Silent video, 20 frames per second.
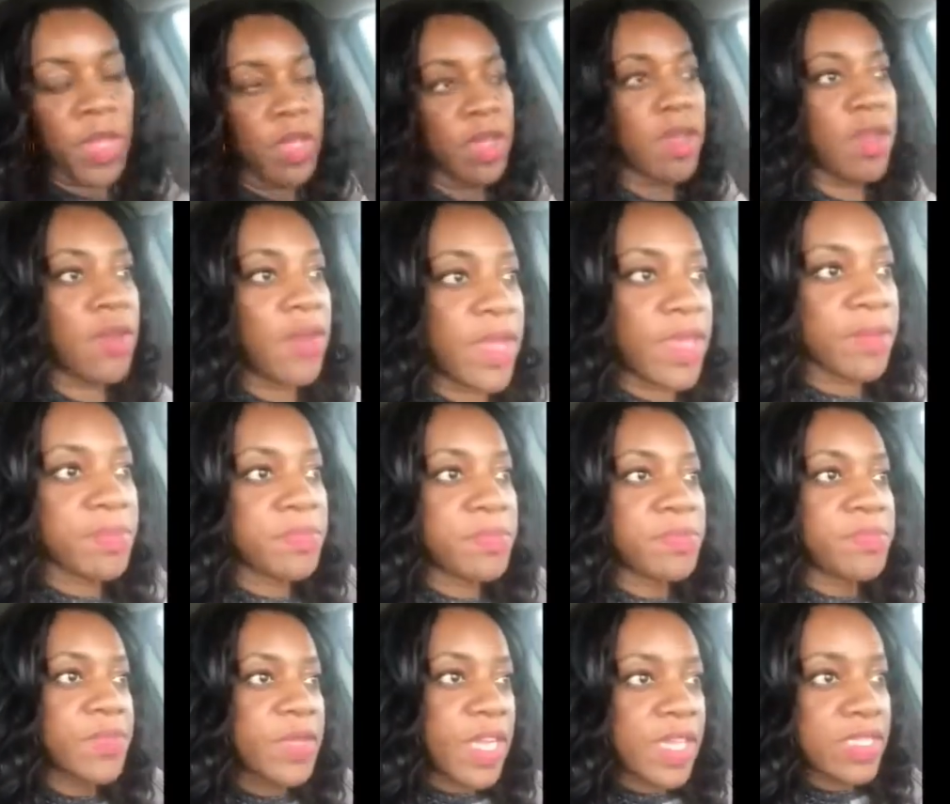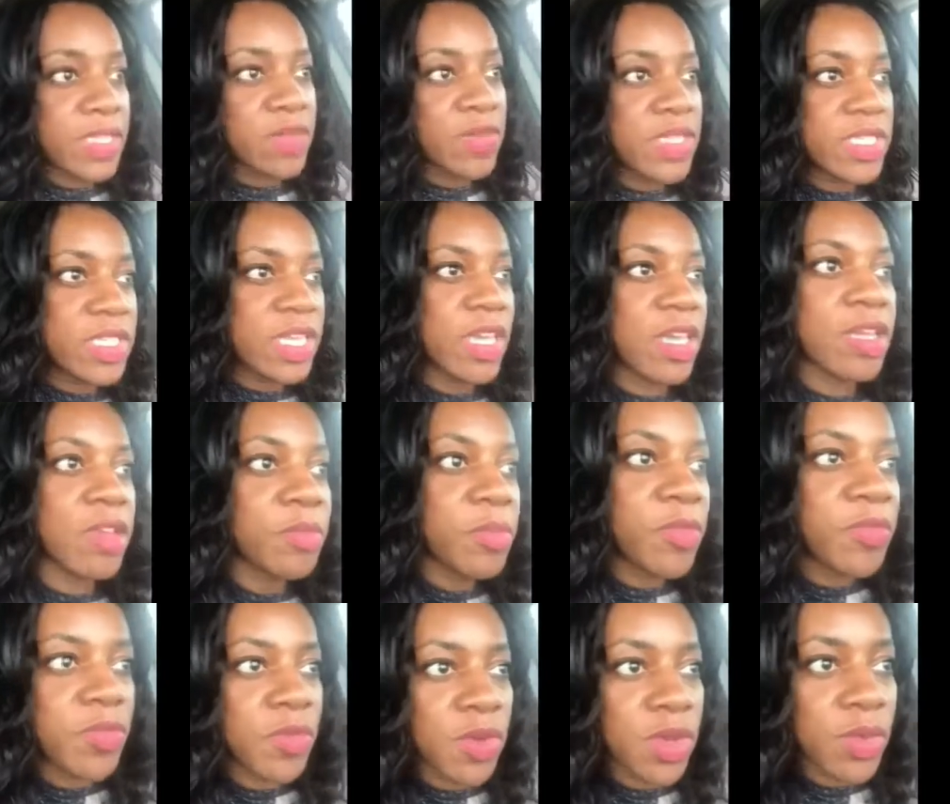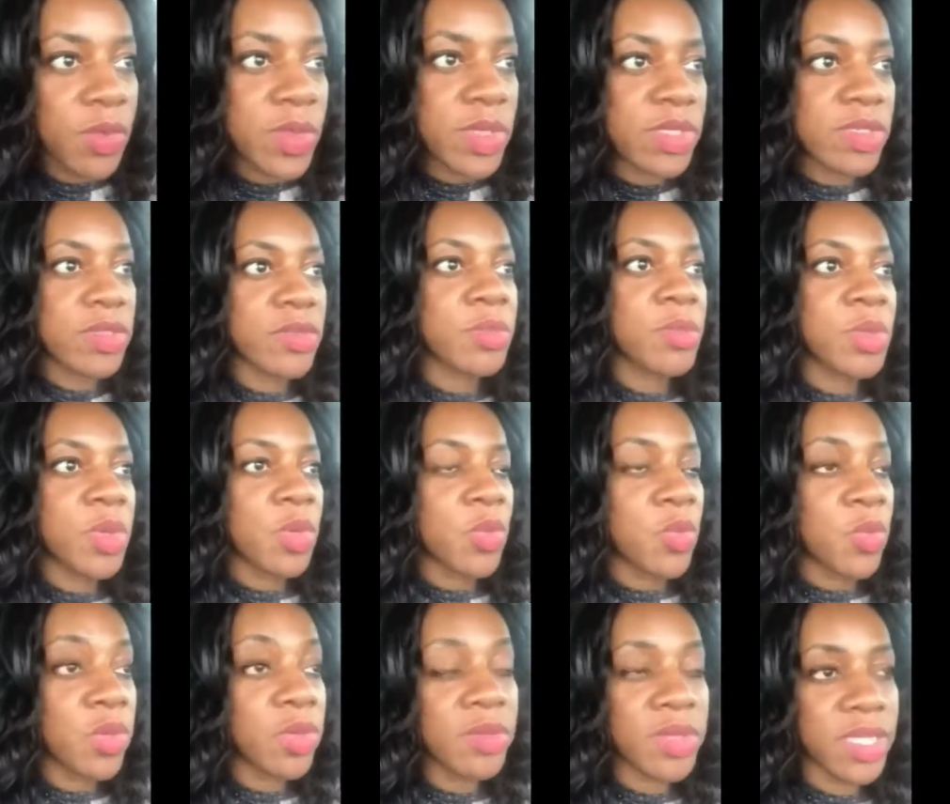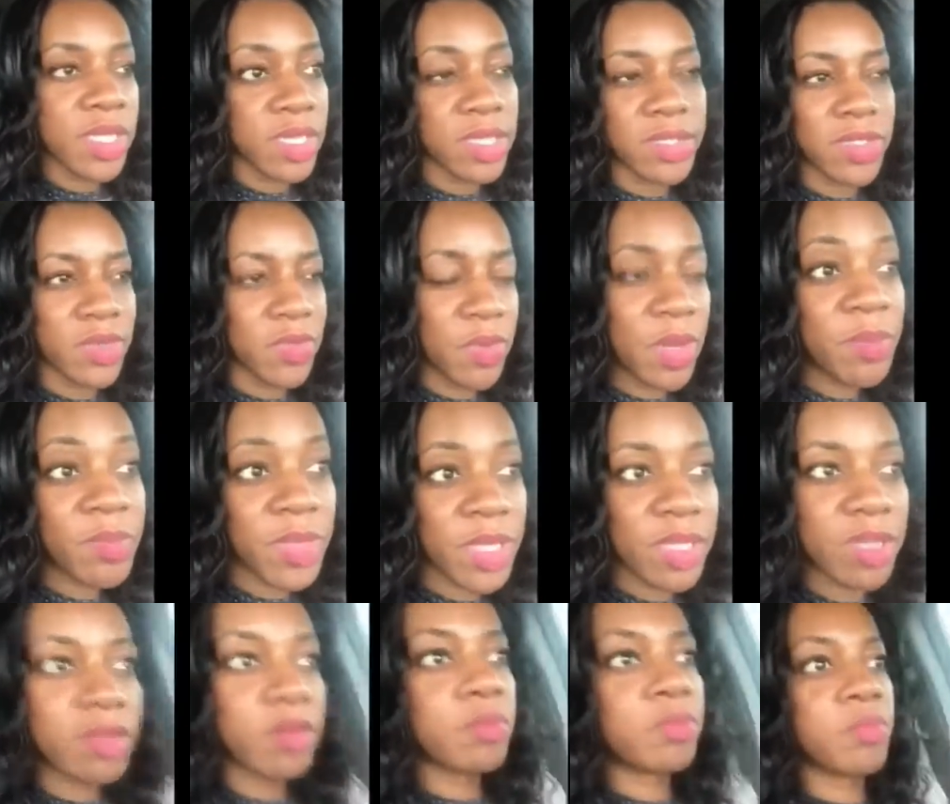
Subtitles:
All right, as I was saying before I was rudely interrupted,